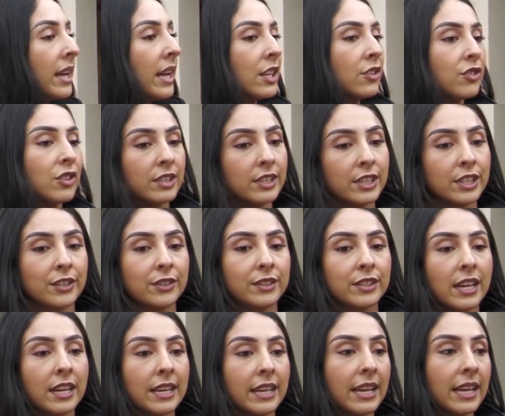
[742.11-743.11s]
and just like you
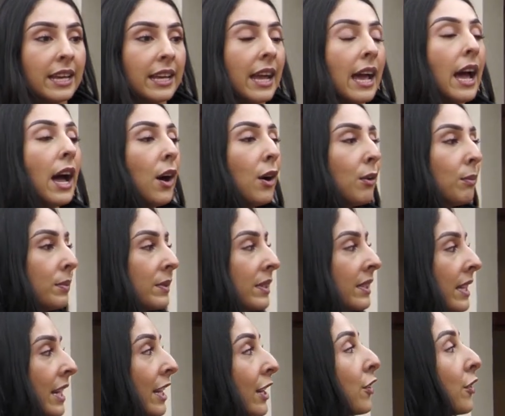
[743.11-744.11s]
said, it
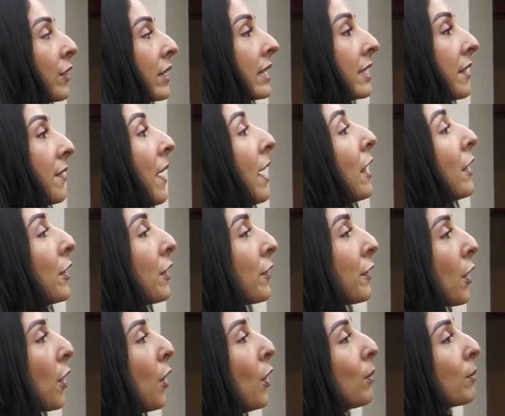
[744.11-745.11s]
helps increase the value of
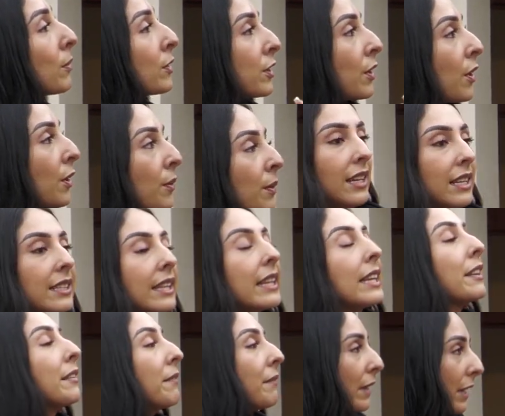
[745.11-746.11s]
your home. Right. So it's like
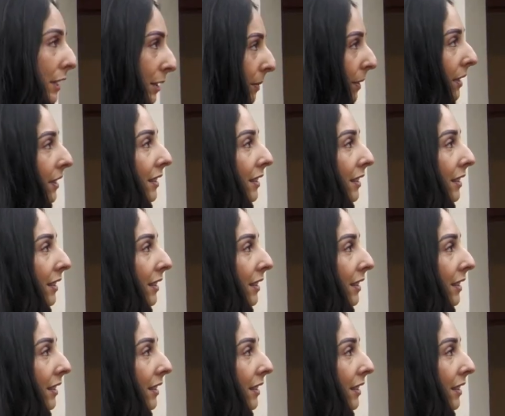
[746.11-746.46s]
an investment